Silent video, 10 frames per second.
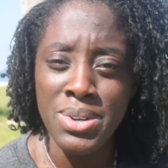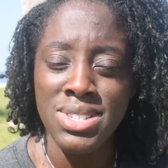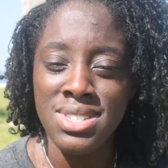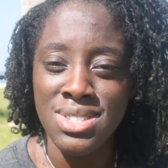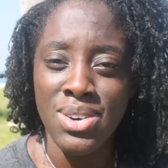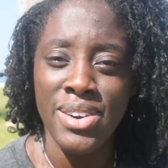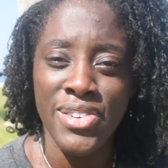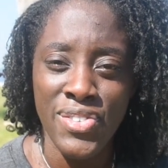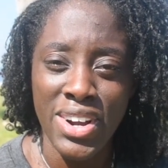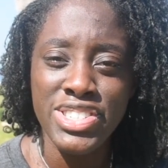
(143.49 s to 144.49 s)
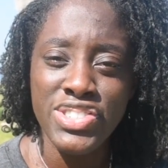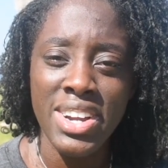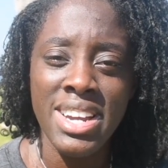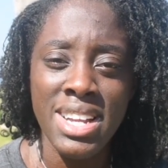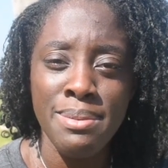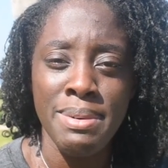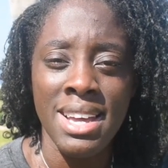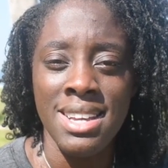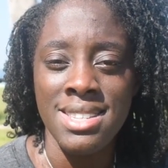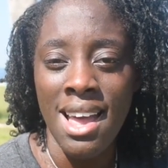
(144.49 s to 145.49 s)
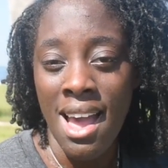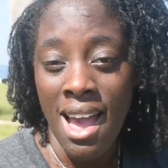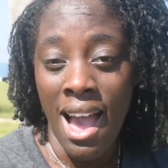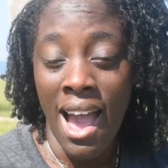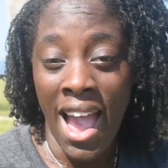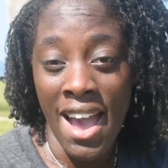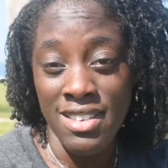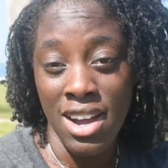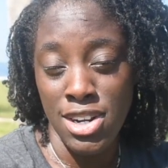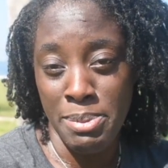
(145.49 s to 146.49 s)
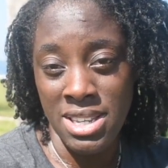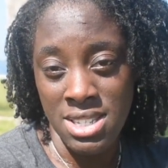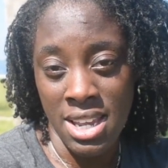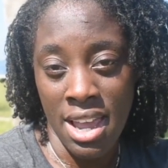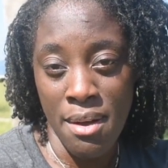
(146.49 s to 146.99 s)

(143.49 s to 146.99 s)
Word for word: which is sort of frustrating because I haven't gone to basic